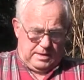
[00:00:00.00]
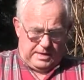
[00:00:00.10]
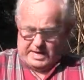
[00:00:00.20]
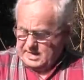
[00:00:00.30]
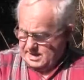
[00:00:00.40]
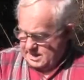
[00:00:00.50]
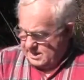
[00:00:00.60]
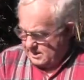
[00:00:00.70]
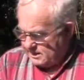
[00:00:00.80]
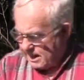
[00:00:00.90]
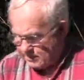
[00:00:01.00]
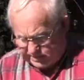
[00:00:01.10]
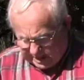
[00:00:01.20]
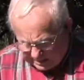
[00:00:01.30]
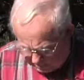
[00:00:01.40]
And now
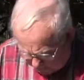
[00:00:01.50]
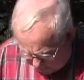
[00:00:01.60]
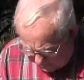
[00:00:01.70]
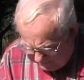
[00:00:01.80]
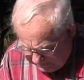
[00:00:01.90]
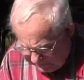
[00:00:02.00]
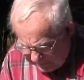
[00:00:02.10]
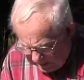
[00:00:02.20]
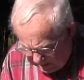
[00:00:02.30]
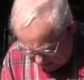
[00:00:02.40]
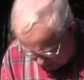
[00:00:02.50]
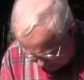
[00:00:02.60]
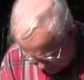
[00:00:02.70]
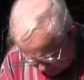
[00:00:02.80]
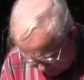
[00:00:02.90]
another one,
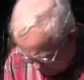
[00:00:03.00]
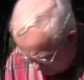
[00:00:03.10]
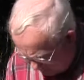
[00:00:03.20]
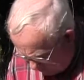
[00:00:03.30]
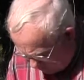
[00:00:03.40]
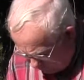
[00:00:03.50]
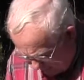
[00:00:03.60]
which is going to